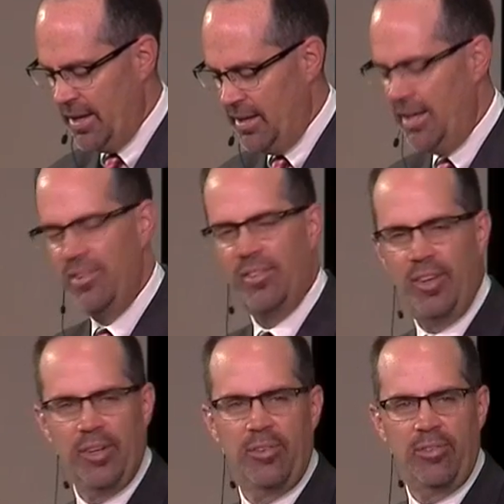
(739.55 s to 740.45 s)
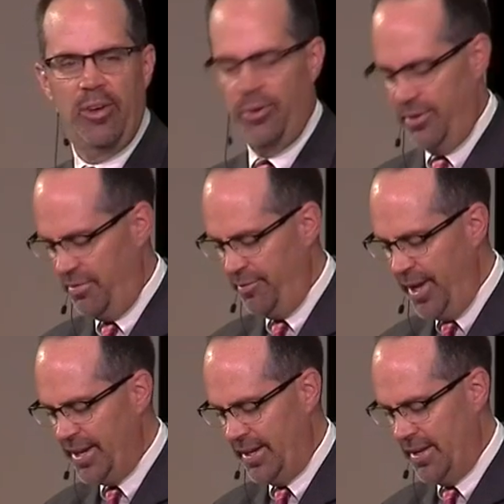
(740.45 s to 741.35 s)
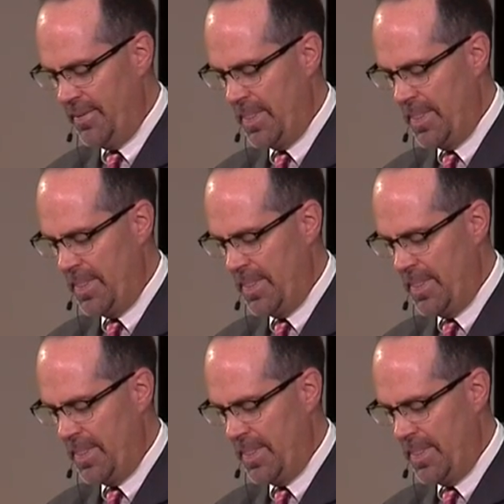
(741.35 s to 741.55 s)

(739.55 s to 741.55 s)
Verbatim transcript: and he just looked so defeated.